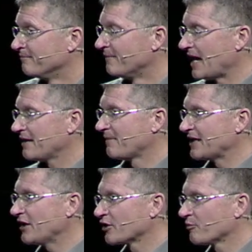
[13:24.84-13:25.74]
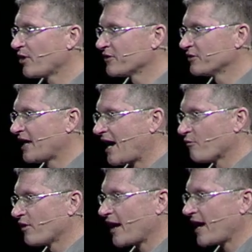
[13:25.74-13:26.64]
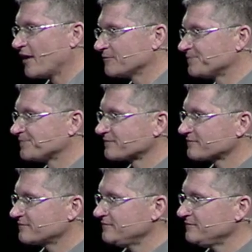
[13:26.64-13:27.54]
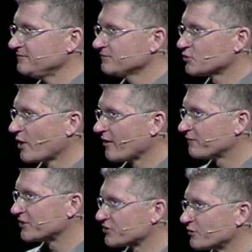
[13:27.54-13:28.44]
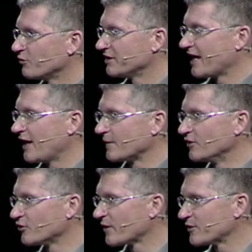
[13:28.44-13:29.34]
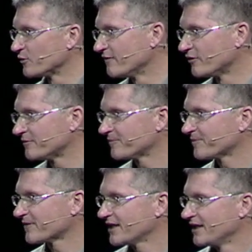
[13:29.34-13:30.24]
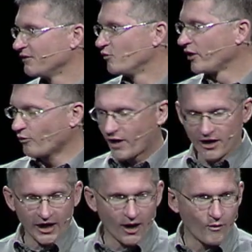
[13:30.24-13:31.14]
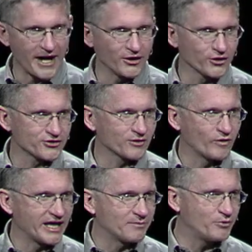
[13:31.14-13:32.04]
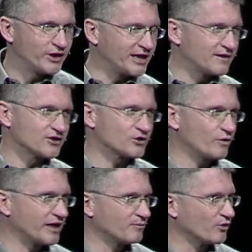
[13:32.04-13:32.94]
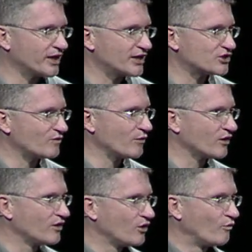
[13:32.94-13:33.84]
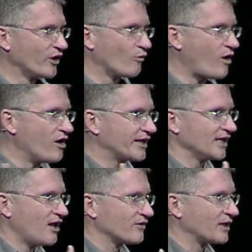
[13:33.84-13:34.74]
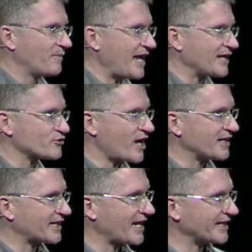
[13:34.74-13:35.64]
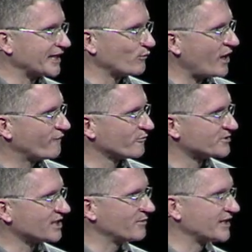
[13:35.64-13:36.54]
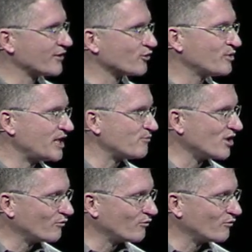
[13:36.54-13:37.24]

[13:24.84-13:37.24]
Uh, my younger brother and I were out trout fishing one day on the Little Red River. We were wearing our waders and we had put in at the swinging bridge and we were, we were walking along the bank trying to kind of get away from some of the other people.